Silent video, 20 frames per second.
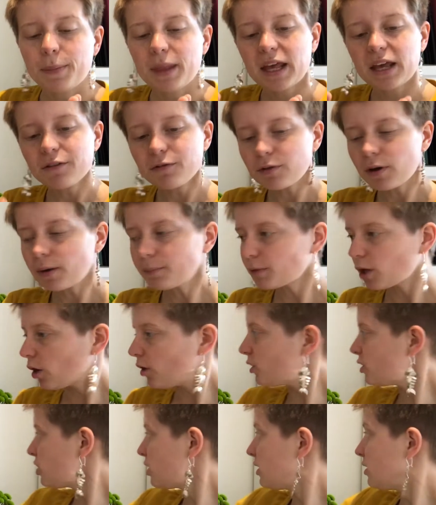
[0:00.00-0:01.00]
If I'm
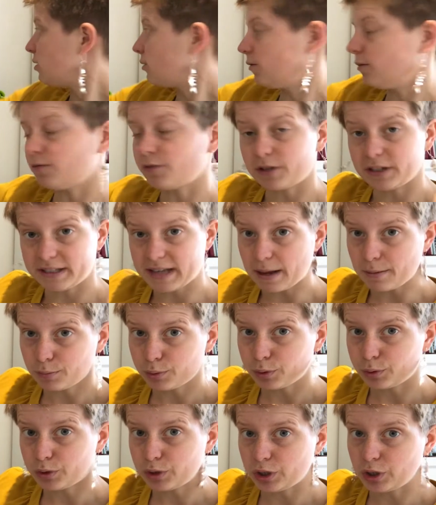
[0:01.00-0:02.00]
going to, for
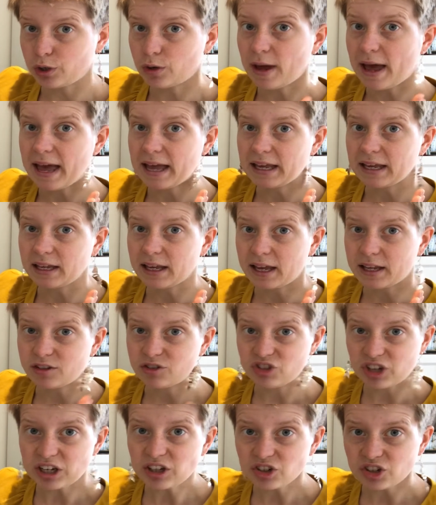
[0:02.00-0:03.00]
example, do a
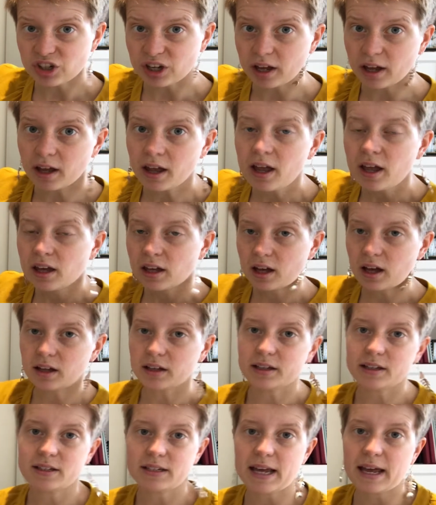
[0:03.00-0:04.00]
ginger
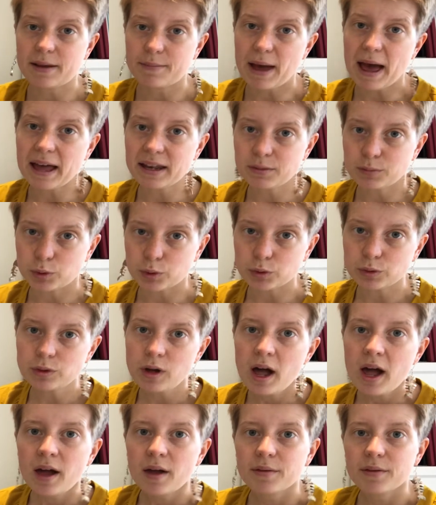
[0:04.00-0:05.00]
coloured animal,
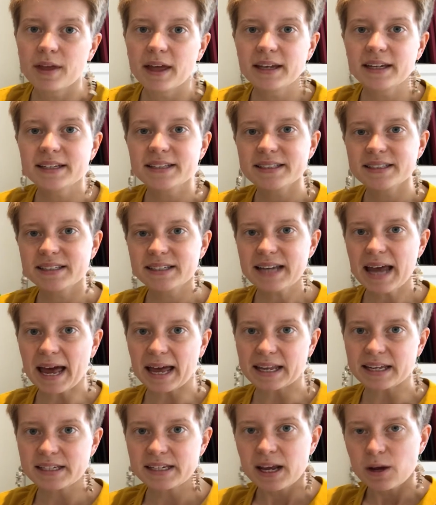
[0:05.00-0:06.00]
then
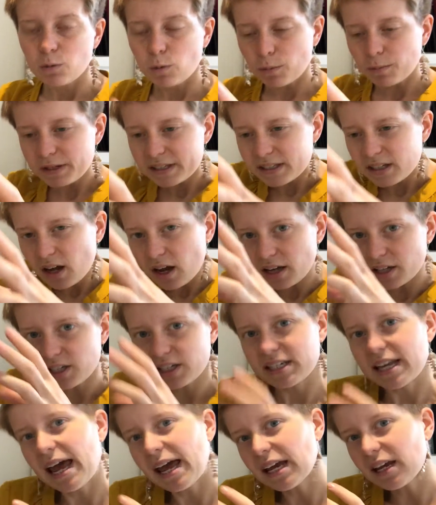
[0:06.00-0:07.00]
instead, when we start to
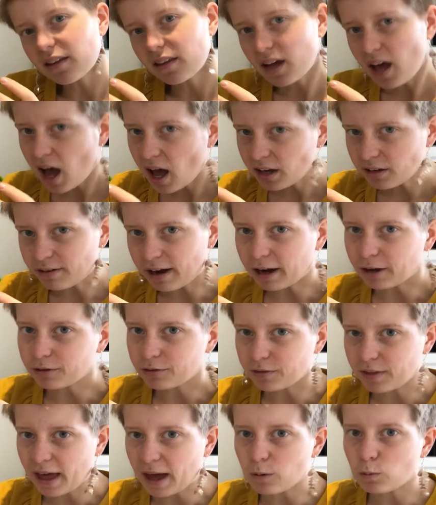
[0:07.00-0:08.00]
take the colour out
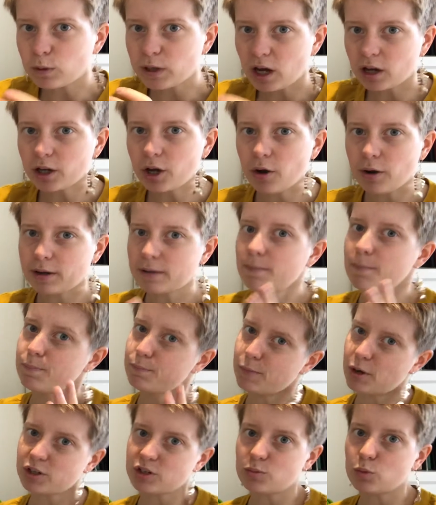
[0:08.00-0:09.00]
of that, we are going
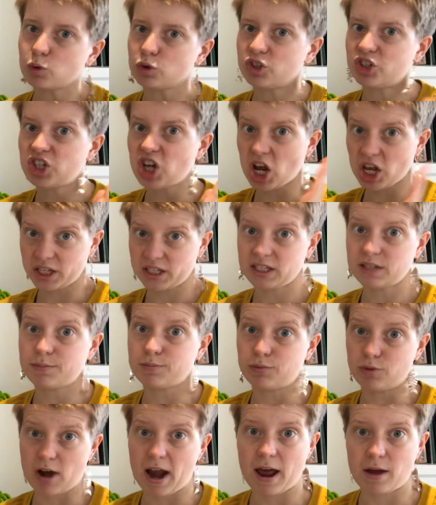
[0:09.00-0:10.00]
much more just
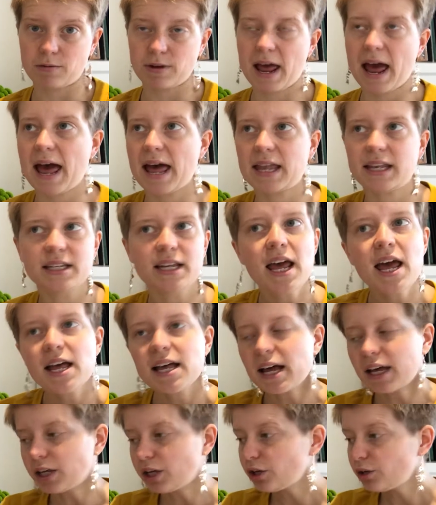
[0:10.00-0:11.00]
brown. And
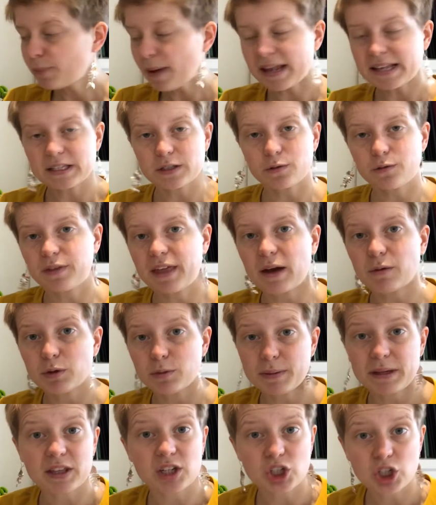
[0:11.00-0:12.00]
a good pencil for that would
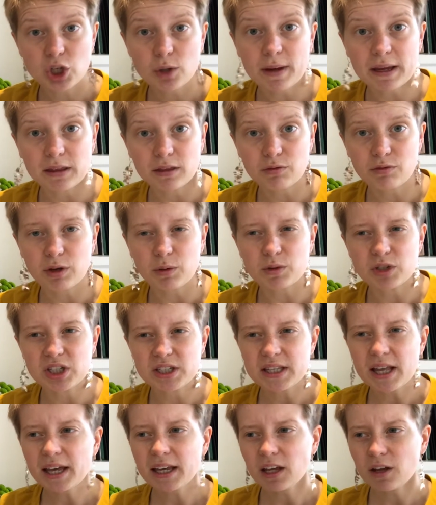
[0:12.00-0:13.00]
be the 283, which
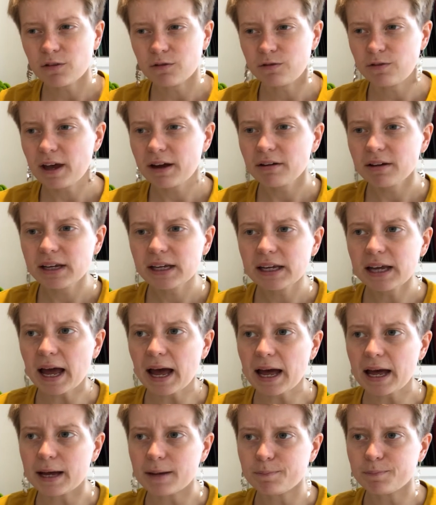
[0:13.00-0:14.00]
is like a very
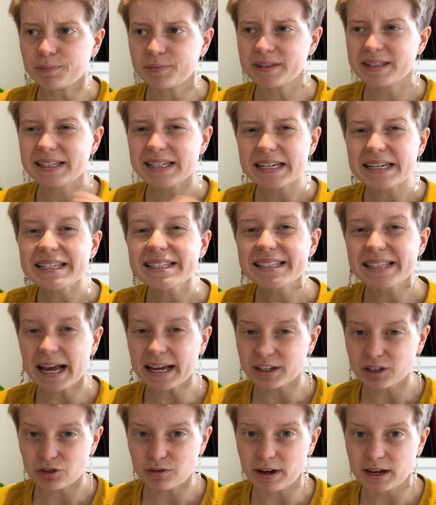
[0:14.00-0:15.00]

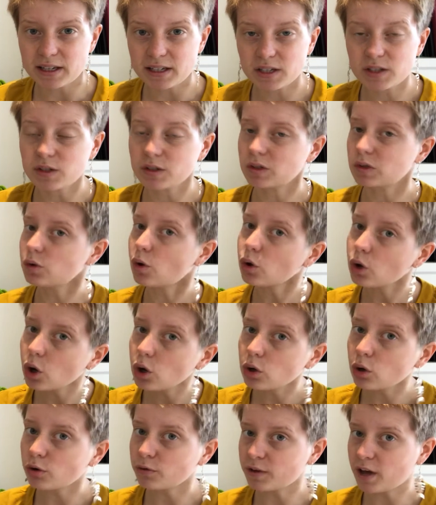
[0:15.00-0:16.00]
desaturated, it's not got
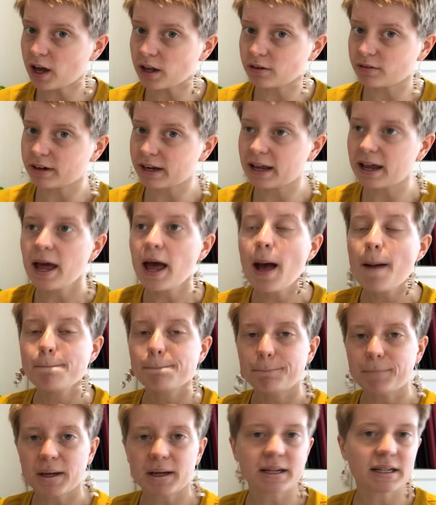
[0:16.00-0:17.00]
a lot of colour in it,
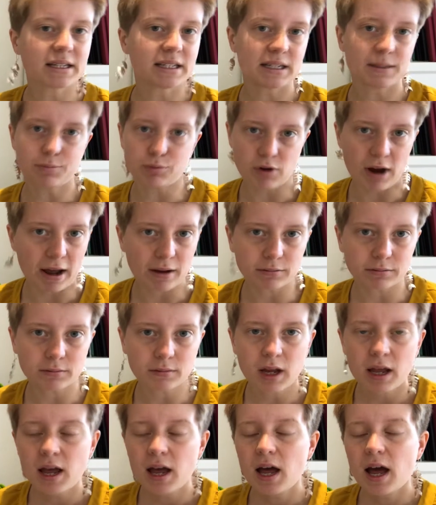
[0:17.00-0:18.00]
burgundy brown.
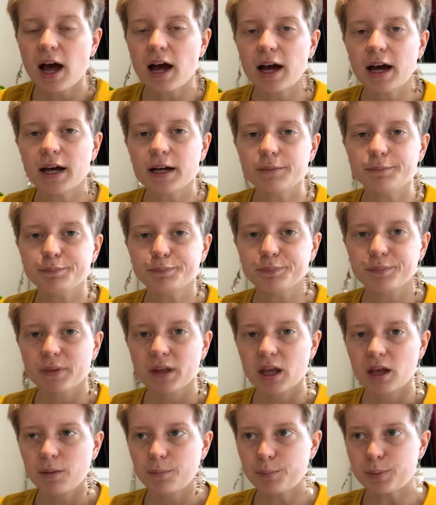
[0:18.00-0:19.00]

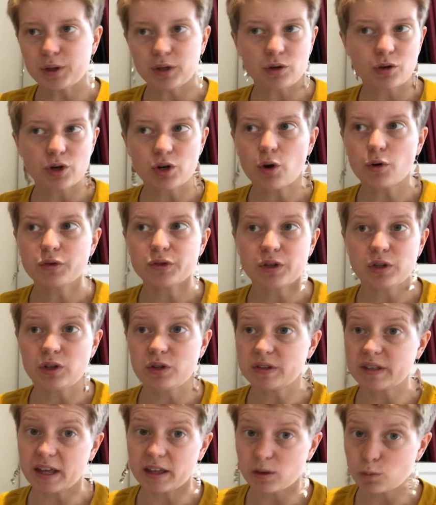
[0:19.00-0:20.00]
But you can also
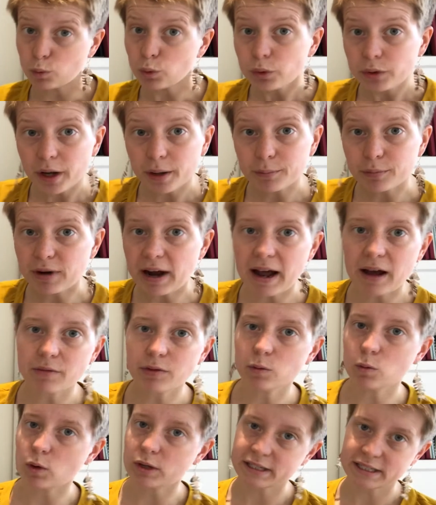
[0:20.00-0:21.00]
use like the walnut brown,
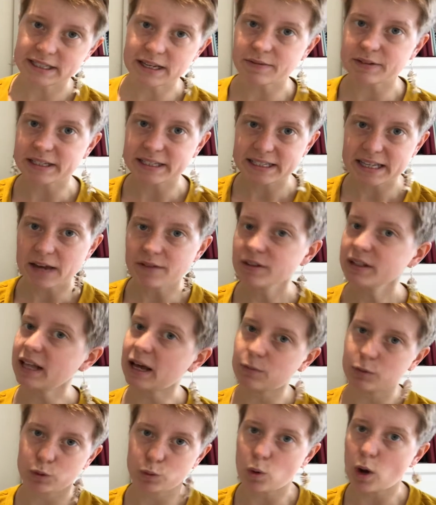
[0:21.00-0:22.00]
the 177,
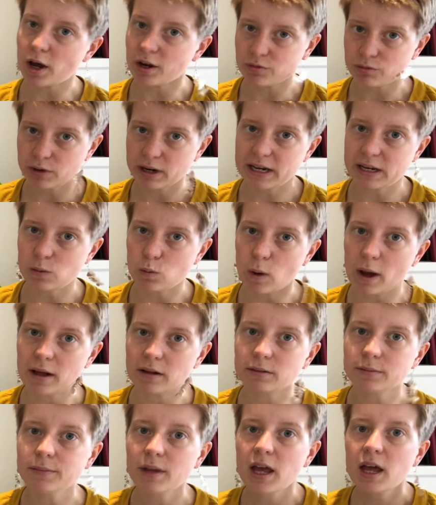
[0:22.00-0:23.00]
that would work really
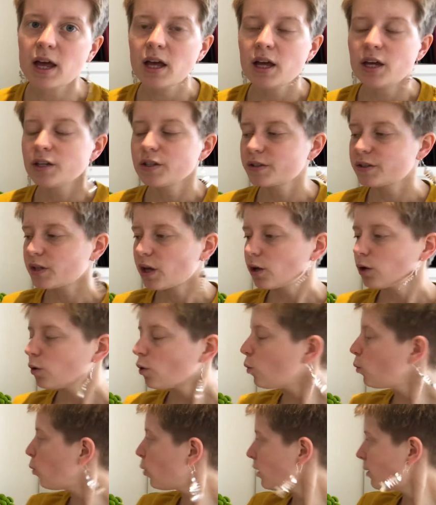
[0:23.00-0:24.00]
well.
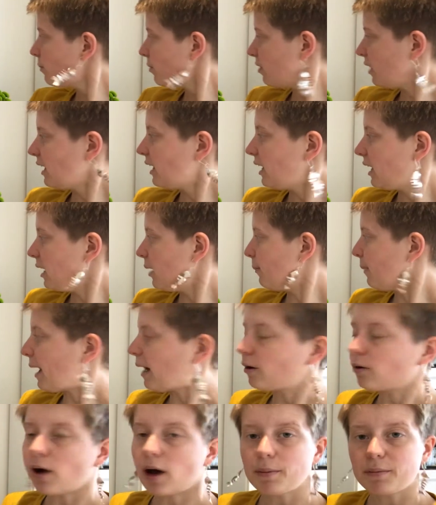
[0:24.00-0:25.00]
So what I'm thinking
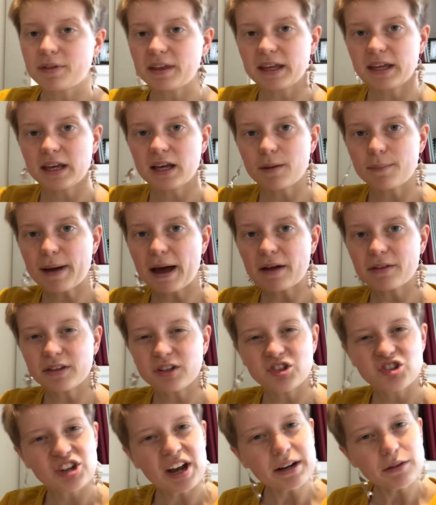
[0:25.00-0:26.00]
about the
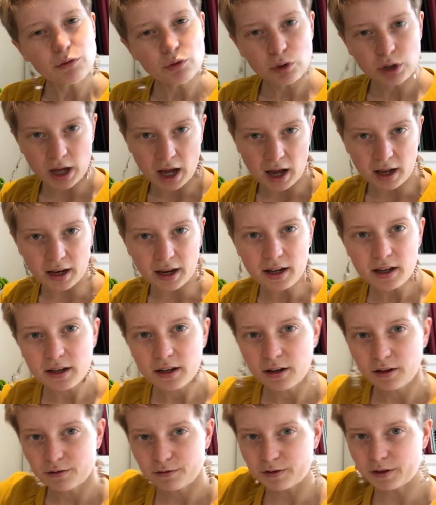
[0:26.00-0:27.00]
general colour
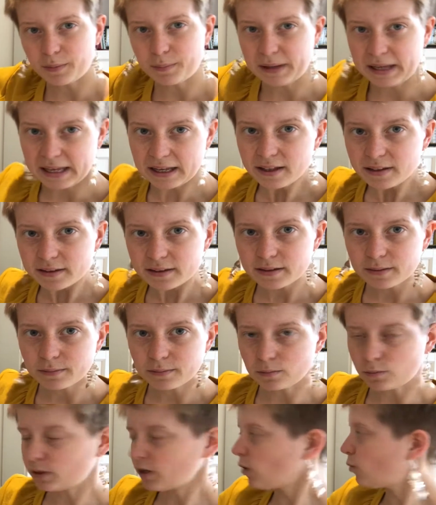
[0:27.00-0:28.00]
for the piece.
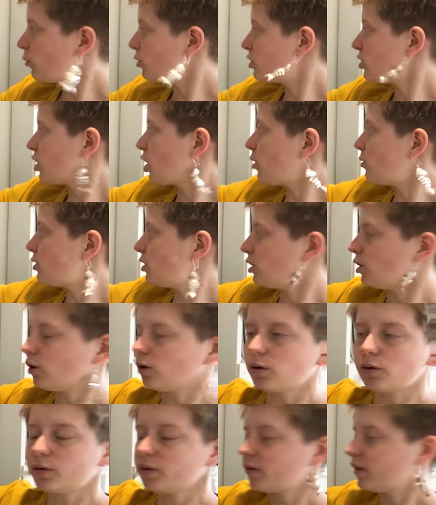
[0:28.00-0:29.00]
We don't want to go and
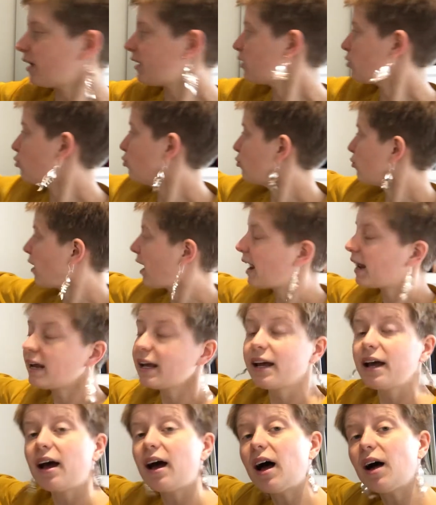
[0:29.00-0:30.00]
use
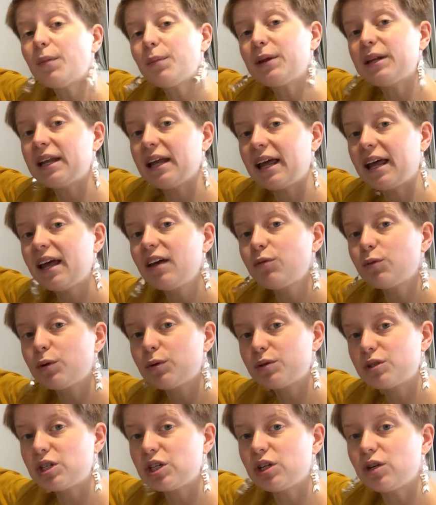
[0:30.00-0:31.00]
grey up in here. If we
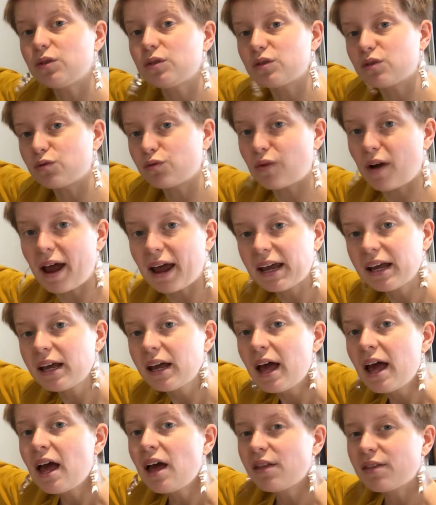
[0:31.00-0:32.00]
were to use grey,
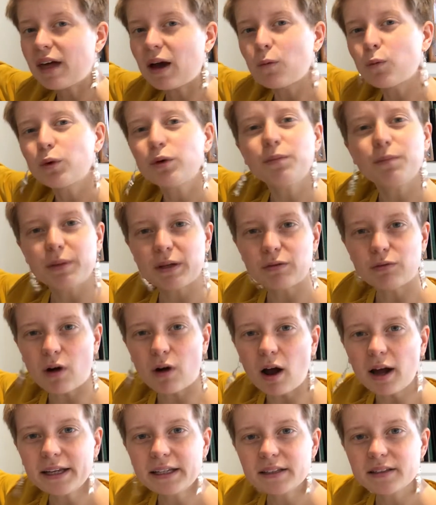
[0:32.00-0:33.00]
that wouldn't be
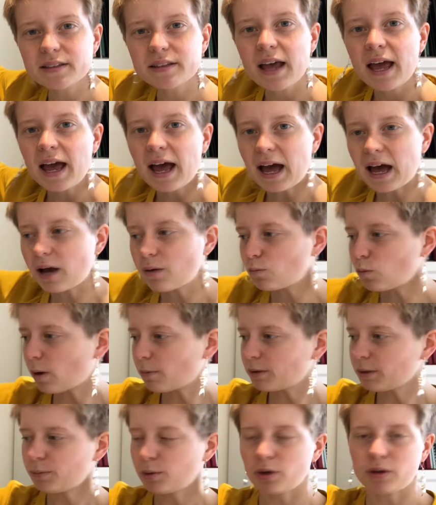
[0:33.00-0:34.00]
right. When
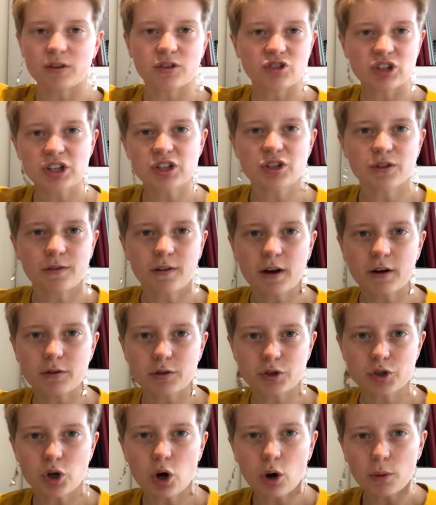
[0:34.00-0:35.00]
we put the ginger fur
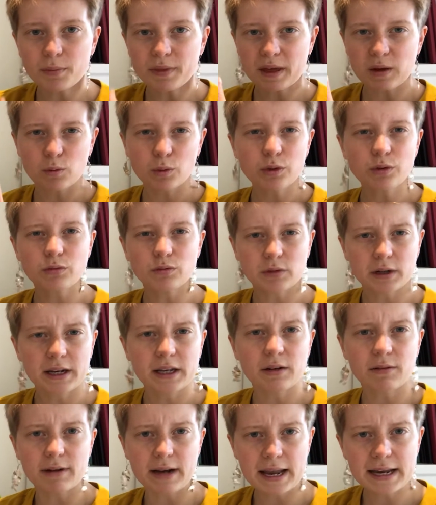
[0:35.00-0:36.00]
on top, they wouldn't
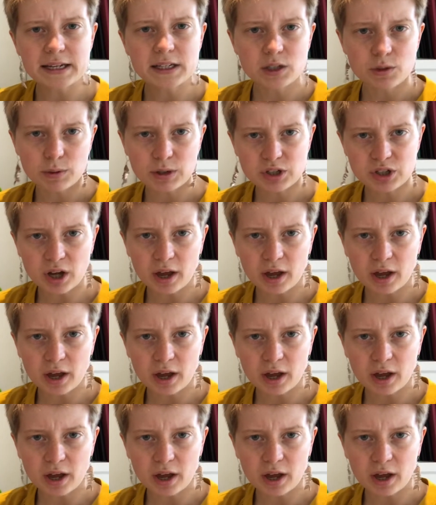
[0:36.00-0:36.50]
really relate to each